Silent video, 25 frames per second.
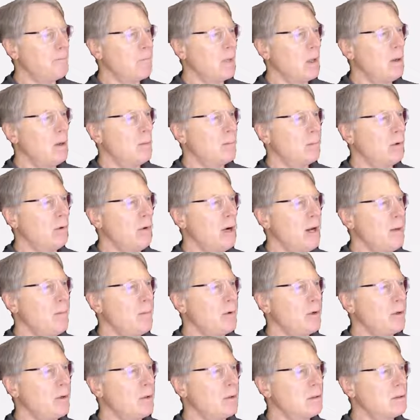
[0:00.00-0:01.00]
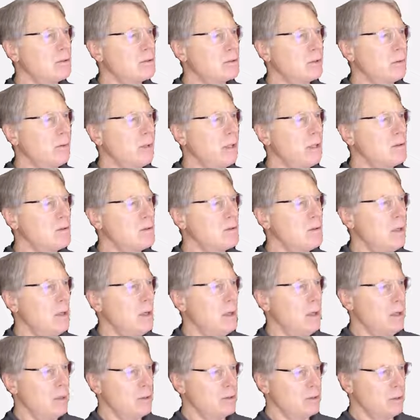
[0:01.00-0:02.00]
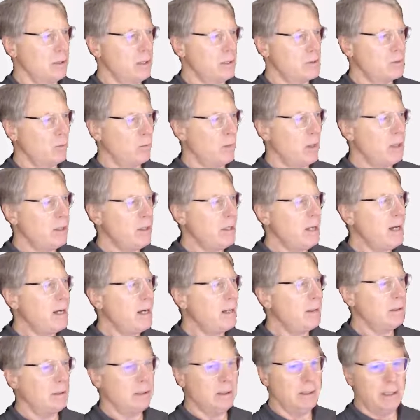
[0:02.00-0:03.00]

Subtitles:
parameter screen. So let's run that,